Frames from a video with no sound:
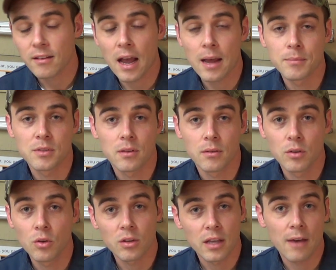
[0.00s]
of times
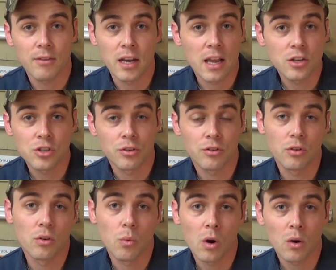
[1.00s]
you only have an inch or
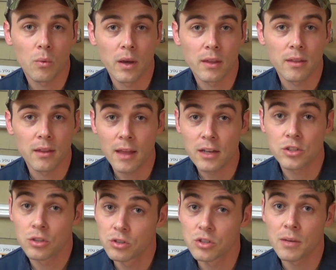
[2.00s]
two to work with, and that's
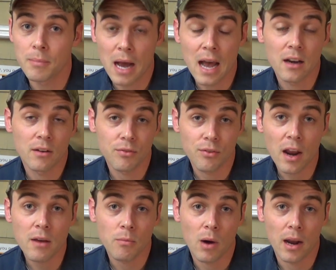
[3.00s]
usually behind a
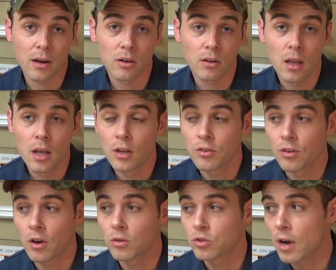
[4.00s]
frame rail.
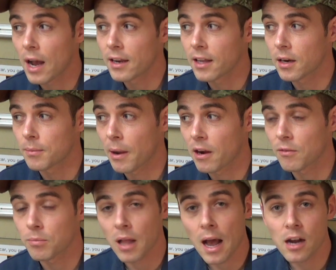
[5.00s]
So trying to get a pair
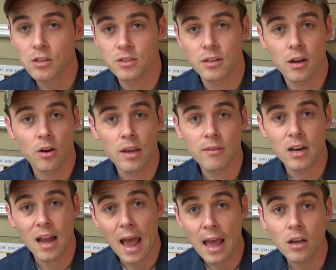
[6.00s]
of pliers in there,
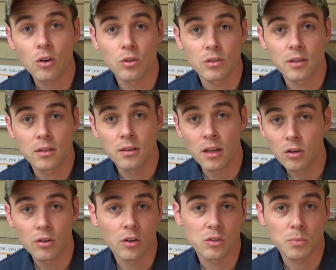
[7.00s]
even angled
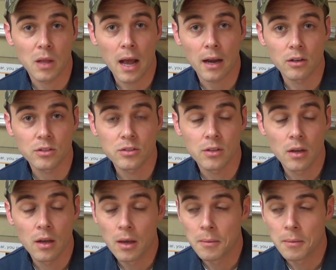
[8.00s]
needle nose pliers,